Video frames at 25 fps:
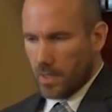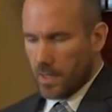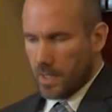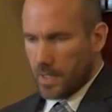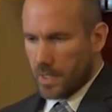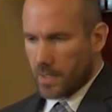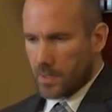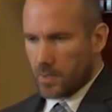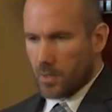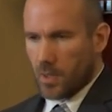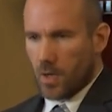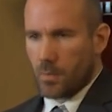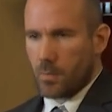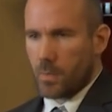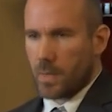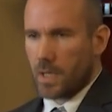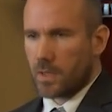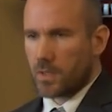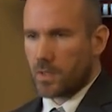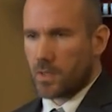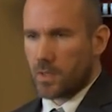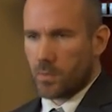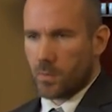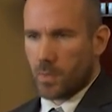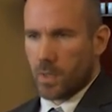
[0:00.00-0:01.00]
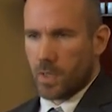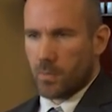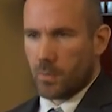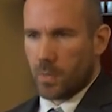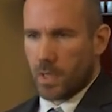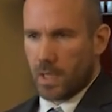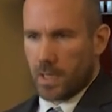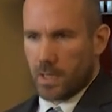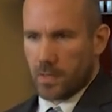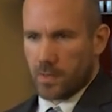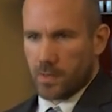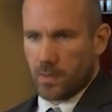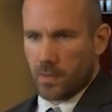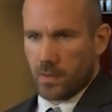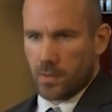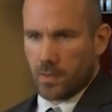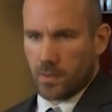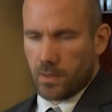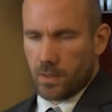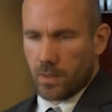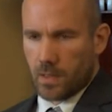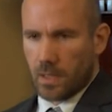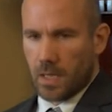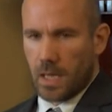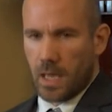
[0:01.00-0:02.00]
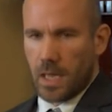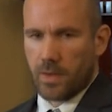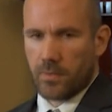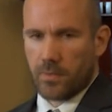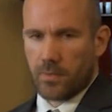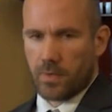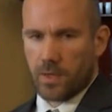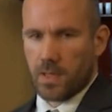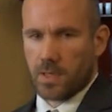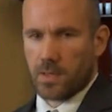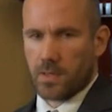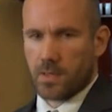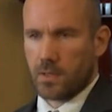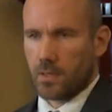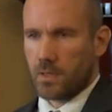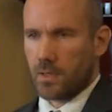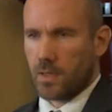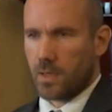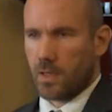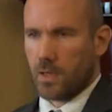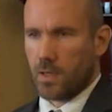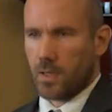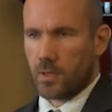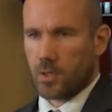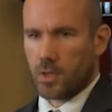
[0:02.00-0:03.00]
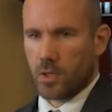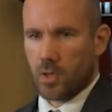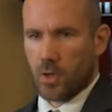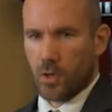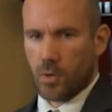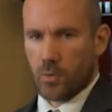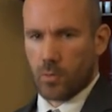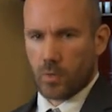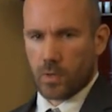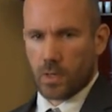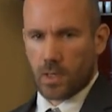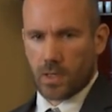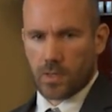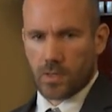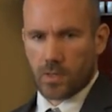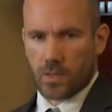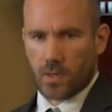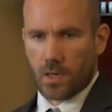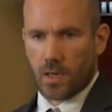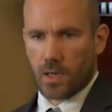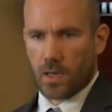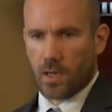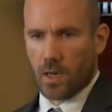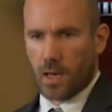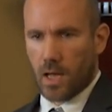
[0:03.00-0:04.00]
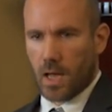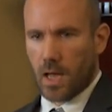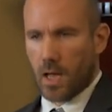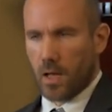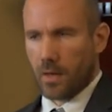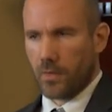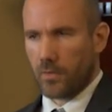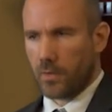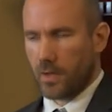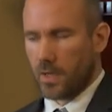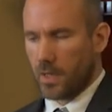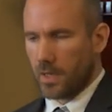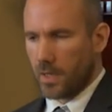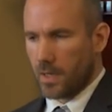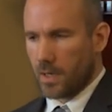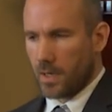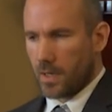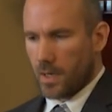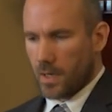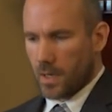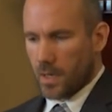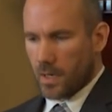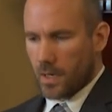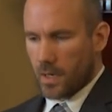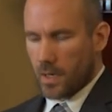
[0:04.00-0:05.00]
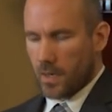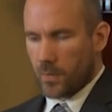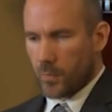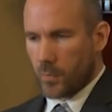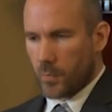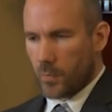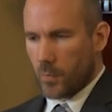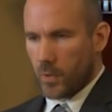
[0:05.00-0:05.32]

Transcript: It's not meant to be pleasant. Life isn't a joke. It's not a laugh. And